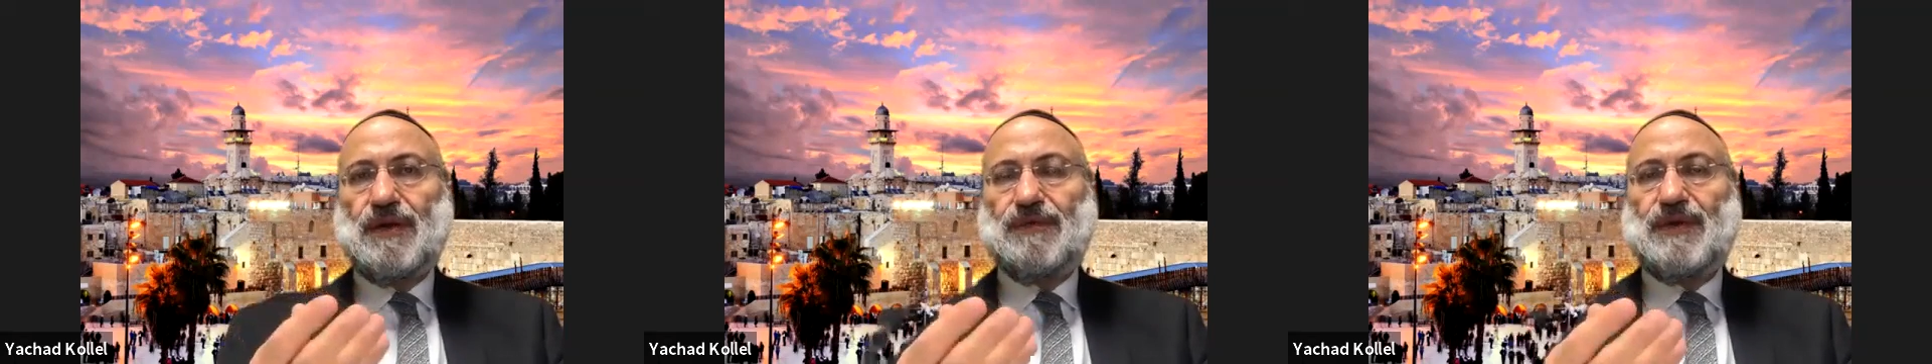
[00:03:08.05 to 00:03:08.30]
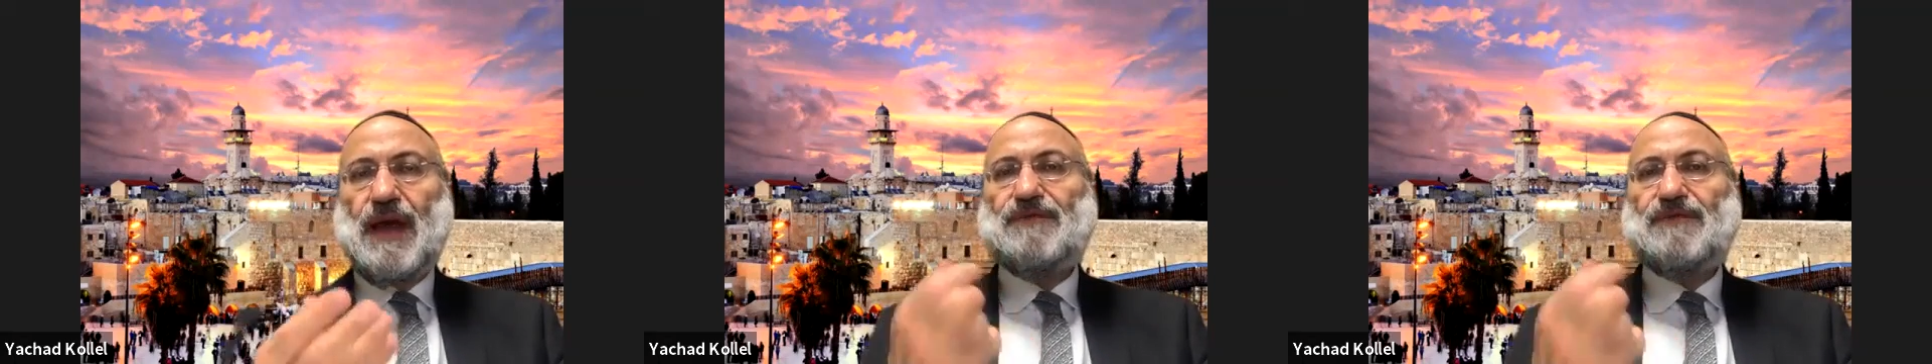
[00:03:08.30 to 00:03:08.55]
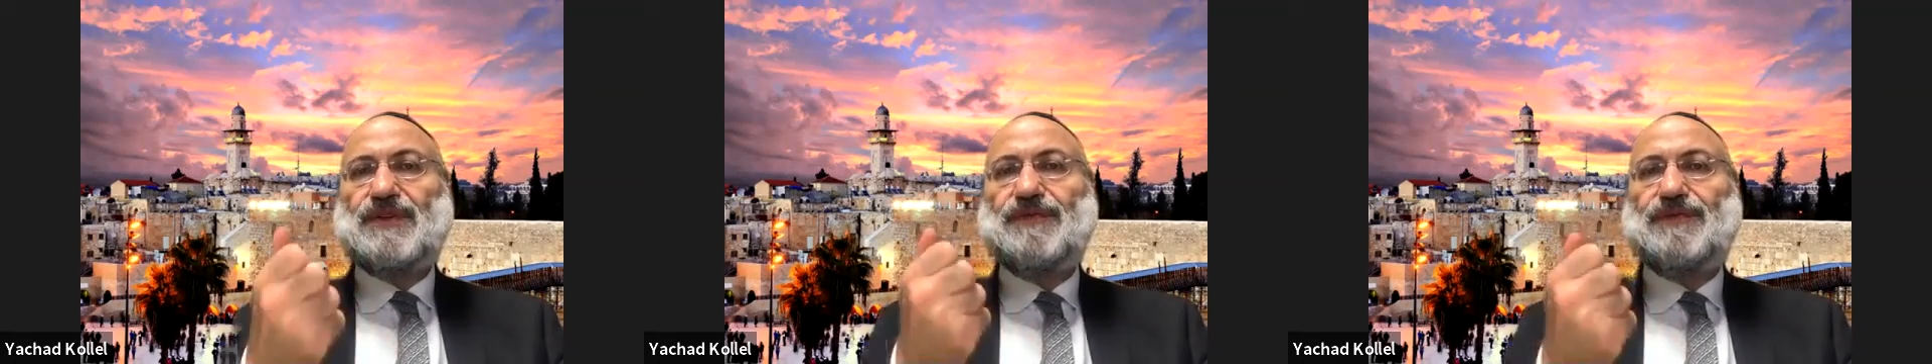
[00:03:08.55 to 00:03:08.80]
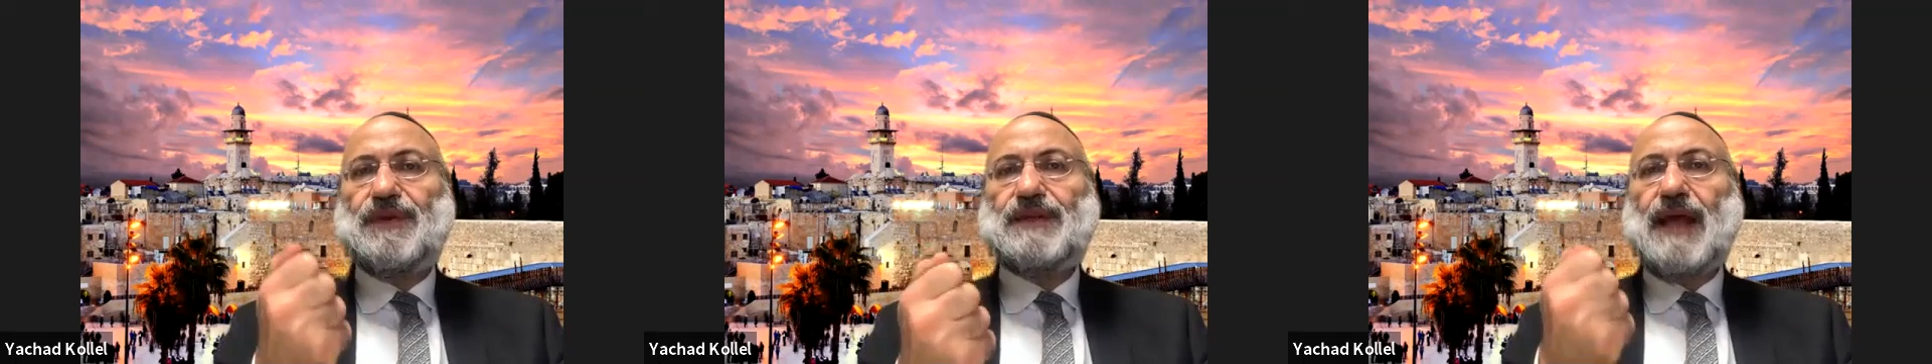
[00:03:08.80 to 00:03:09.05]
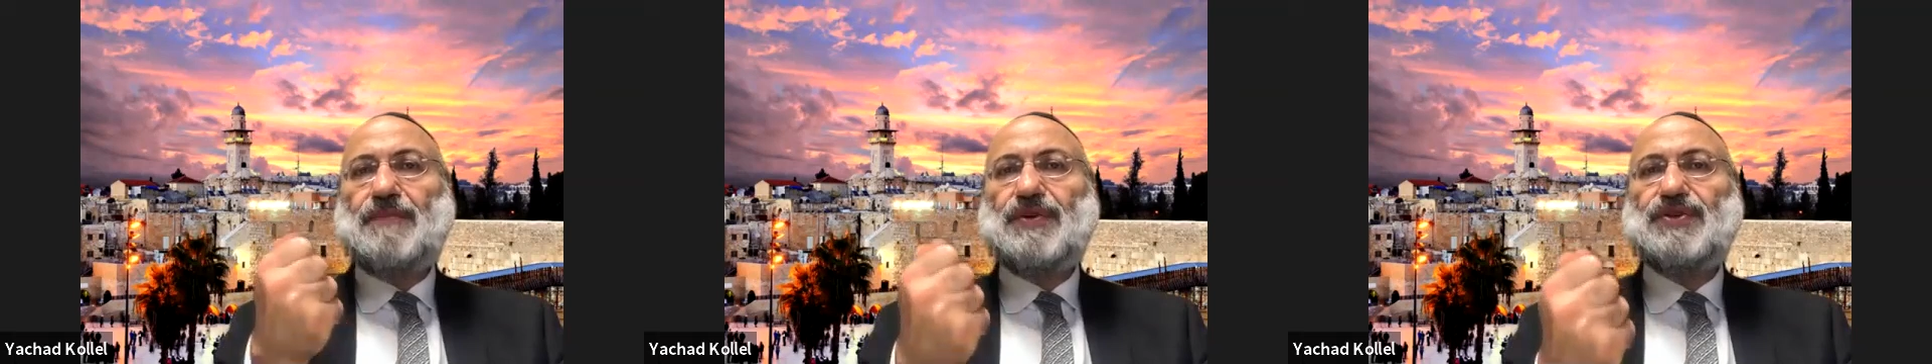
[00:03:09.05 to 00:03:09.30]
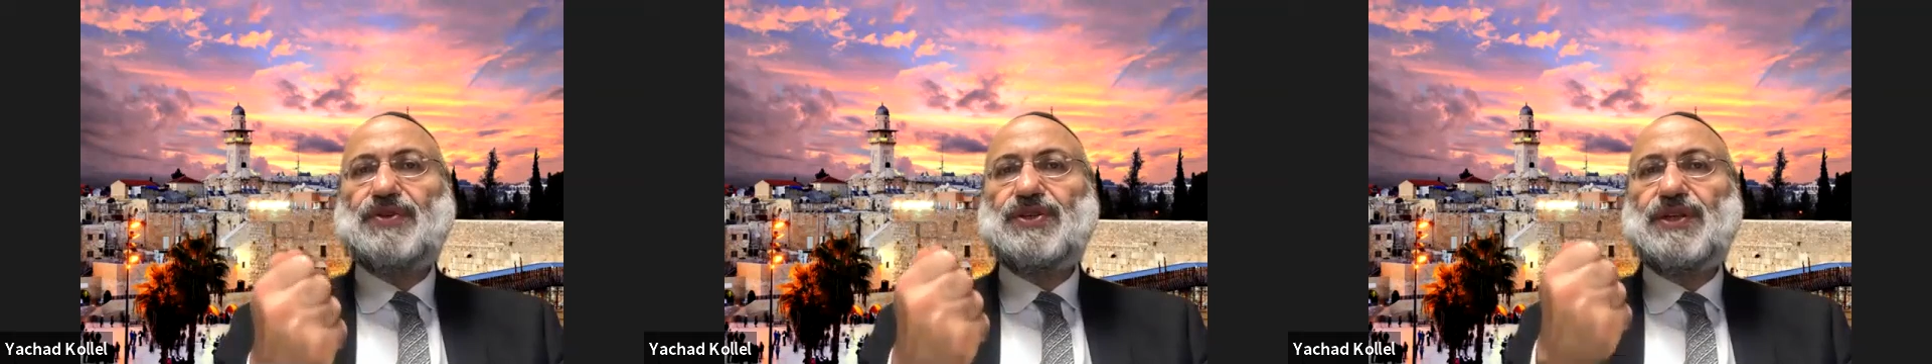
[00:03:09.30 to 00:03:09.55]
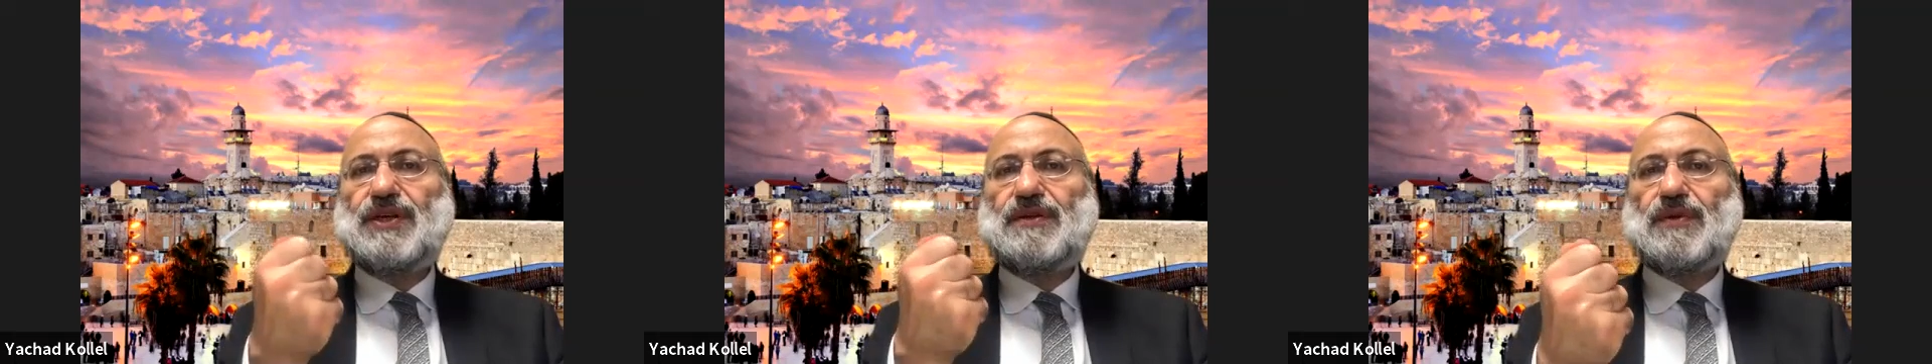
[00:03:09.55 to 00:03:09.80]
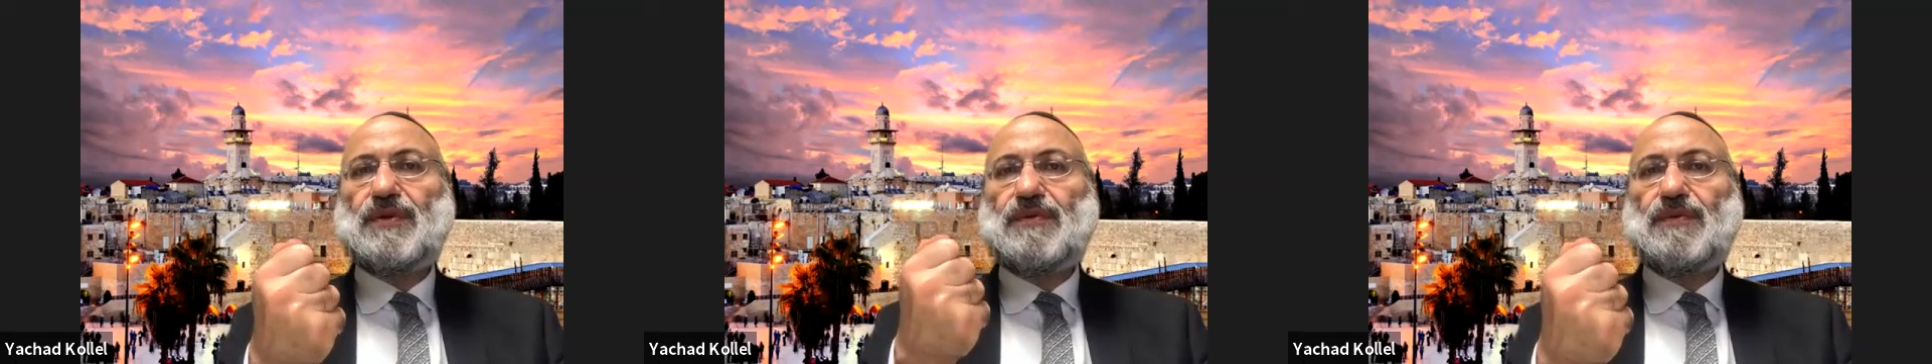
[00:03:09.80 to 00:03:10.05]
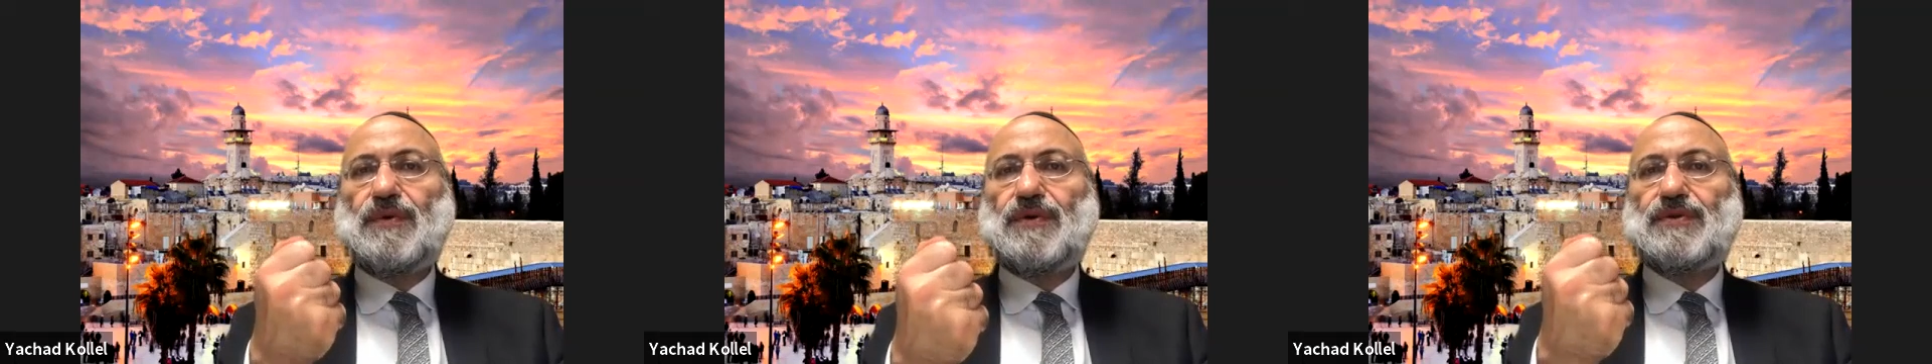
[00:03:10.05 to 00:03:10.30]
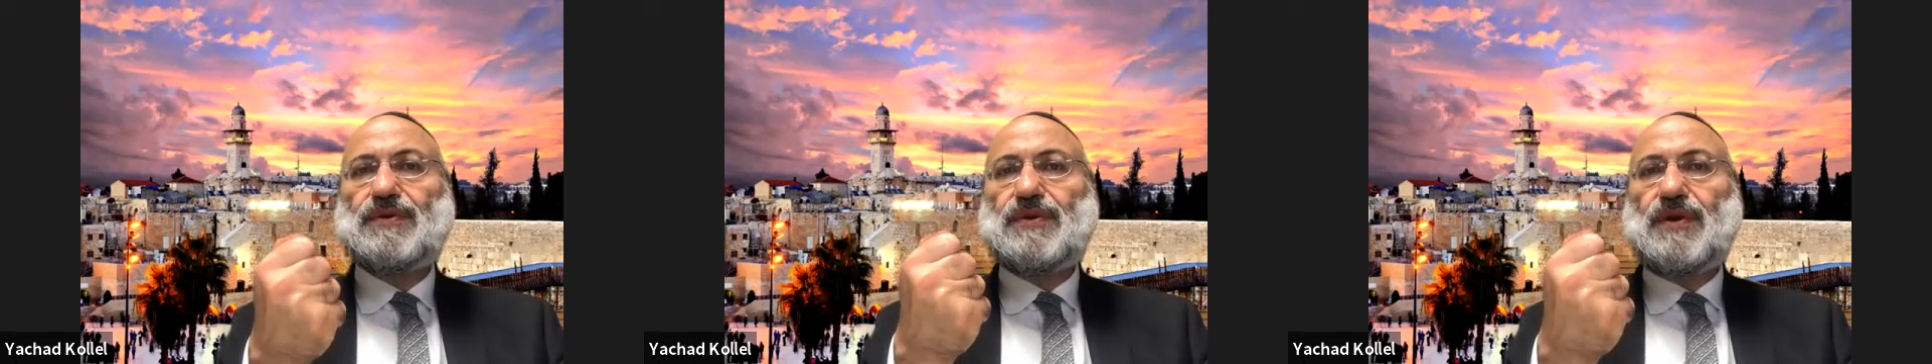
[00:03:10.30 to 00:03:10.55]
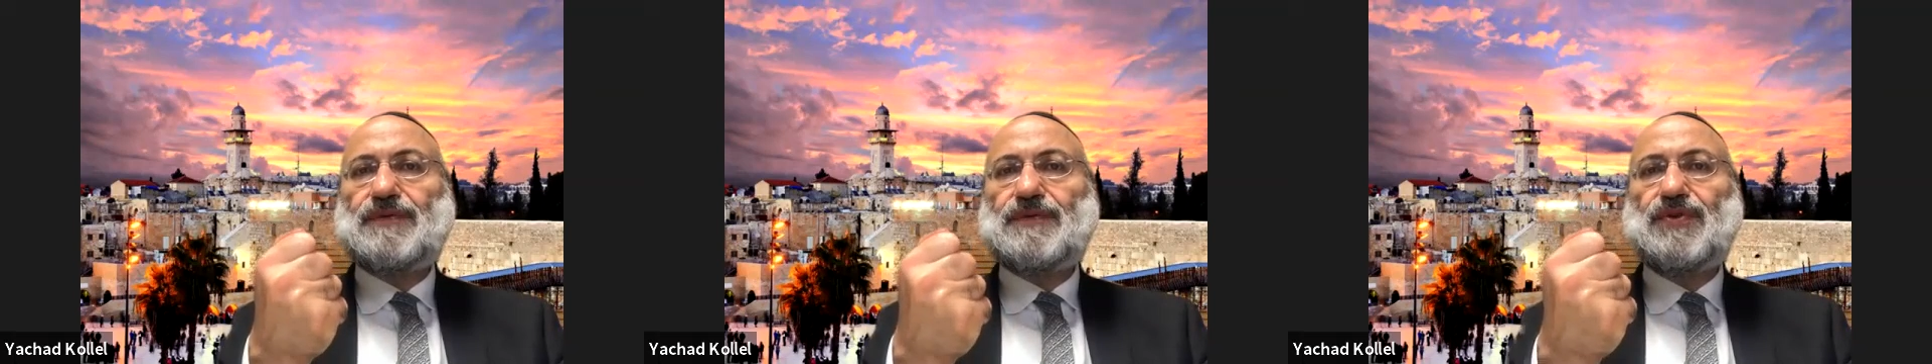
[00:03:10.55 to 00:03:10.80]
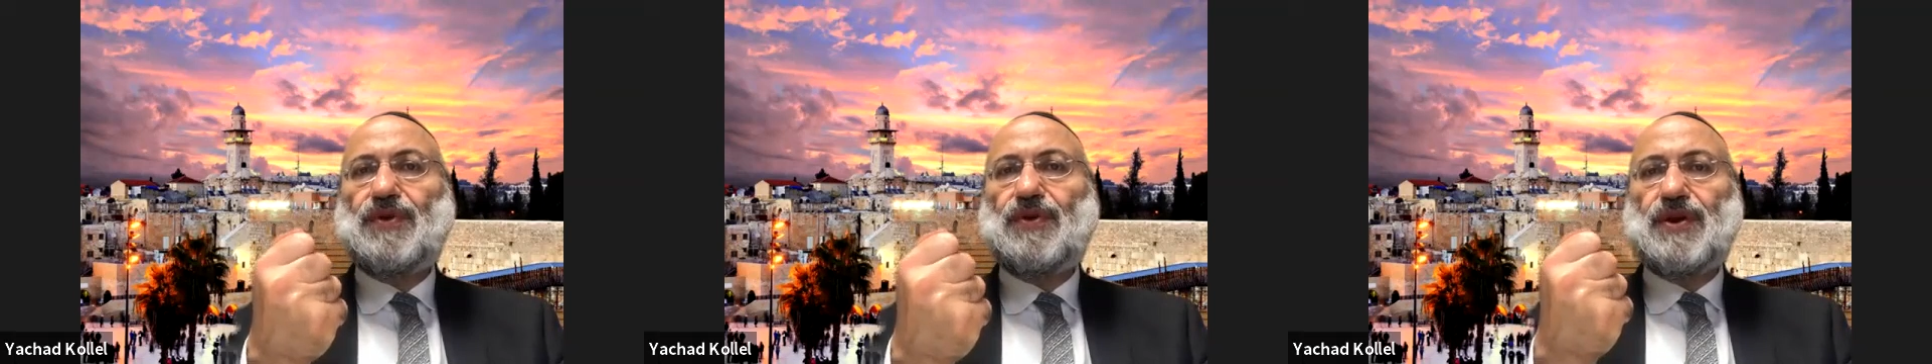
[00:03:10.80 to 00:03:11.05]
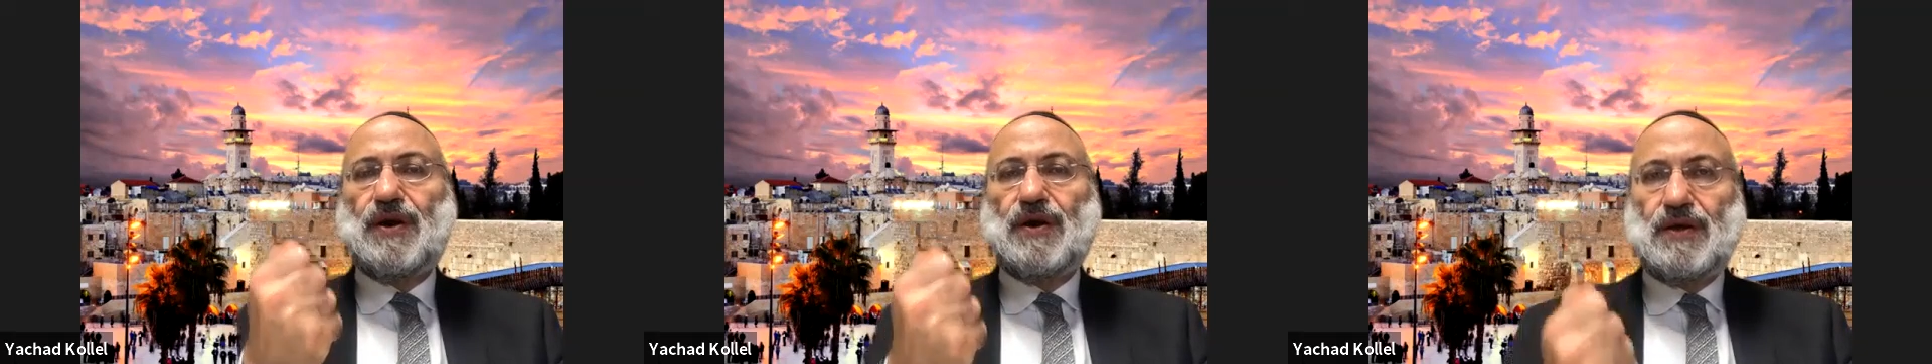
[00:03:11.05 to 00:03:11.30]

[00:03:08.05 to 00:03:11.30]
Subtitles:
We have different appreciation with the word of Torah.